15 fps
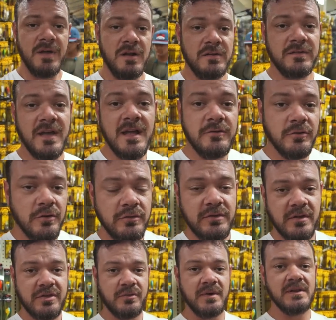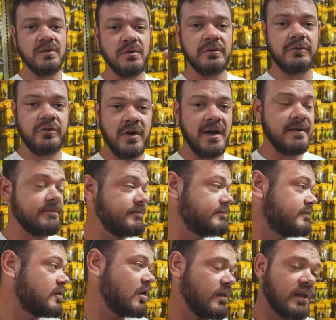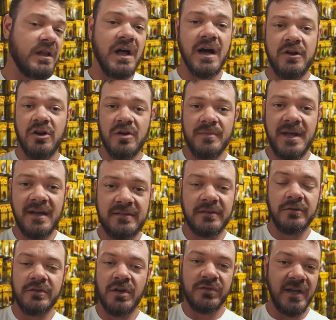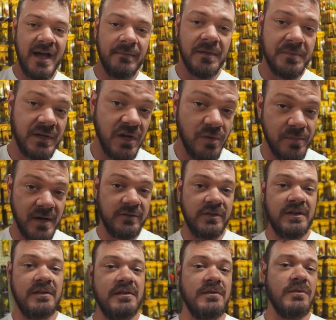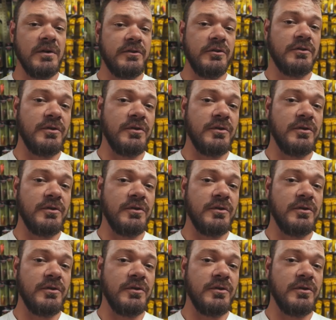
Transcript: there's Andrew's three lures Trey. You're on the clock, you're up next. There's no time limit, no budget. One, two,